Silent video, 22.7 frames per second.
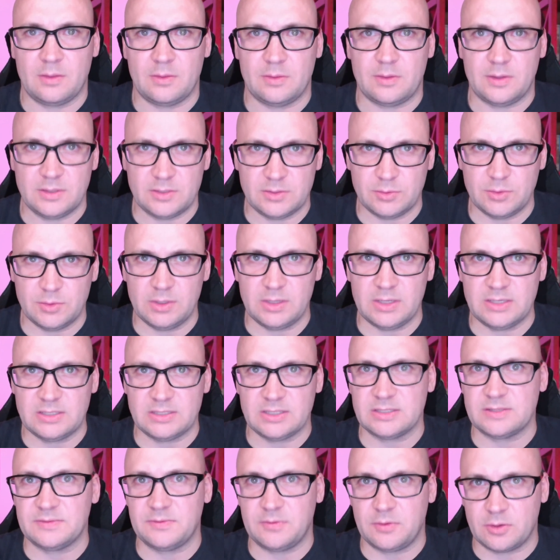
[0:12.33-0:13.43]
This release
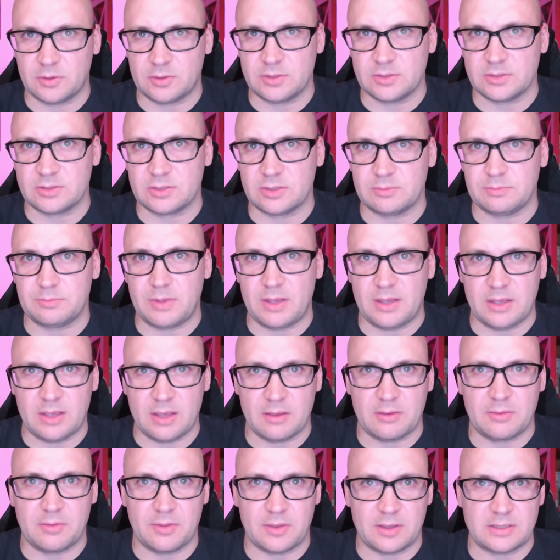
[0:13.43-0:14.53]
is focused on
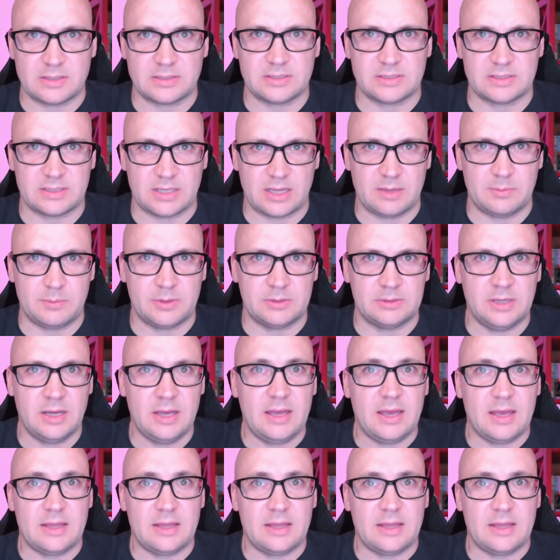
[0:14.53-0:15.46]
making things stable,